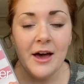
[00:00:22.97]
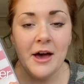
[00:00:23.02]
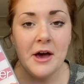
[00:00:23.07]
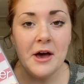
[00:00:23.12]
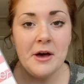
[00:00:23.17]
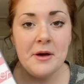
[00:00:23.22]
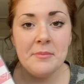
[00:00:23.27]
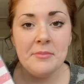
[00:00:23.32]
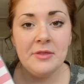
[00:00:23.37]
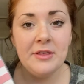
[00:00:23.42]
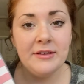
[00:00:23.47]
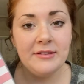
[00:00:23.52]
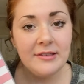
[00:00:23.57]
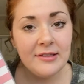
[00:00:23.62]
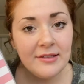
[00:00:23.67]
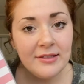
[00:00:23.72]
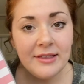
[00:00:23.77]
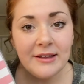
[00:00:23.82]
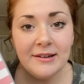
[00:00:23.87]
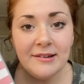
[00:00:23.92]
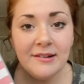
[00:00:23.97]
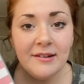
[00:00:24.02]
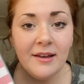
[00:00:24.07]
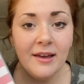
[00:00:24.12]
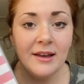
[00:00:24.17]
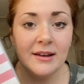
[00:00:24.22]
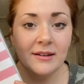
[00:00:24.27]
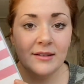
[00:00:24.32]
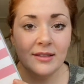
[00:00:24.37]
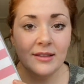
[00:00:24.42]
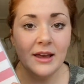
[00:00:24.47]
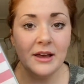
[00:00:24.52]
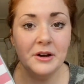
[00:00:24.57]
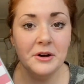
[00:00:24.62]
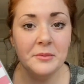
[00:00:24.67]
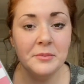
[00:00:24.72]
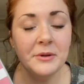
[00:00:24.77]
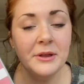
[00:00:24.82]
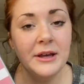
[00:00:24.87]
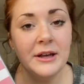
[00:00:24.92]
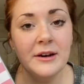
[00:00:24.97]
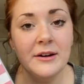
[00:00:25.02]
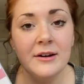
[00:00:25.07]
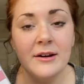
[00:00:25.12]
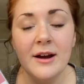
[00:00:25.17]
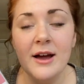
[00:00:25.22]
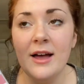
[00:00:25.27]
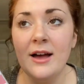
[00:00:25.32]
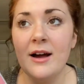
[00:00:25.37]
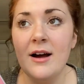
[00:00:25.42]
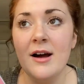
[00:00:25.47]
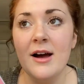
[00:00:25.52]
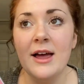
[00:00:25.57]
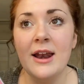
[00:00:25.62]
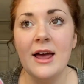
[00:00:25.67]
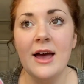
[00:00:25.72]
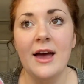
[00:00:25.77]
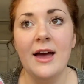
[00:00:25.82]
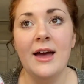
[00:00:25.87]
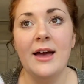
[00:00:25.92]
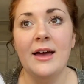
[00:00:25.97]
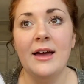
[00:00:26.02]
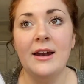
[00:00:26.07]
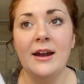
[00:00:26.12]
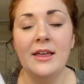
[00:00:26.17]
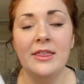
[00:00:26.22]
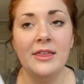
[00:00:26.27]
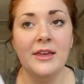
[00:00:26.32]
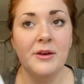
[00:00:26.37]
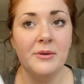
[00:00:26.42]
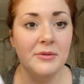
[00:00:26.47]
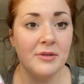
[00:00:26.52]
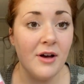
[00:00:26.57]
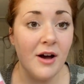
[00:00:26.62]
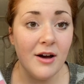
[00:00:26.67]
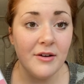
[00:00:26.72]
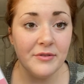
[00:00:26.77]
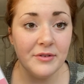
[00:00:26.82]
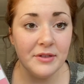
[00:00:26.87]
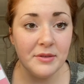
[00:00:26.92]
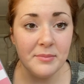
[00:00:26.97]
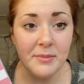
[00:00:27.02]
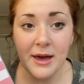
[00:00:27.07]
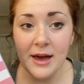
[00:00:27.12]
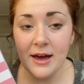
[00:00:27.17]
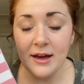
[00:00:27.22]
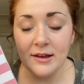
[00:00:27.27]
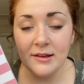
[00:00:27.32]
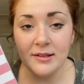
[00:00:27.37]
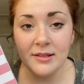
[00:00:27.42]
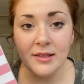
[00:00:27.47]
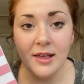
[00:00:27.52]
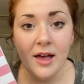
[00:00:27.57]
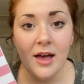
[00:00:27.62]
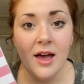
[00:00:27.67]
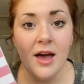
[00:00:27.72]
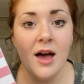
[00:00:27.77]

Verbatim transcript: Um, this is the Day Designer planner I got at, I think it was Office Max.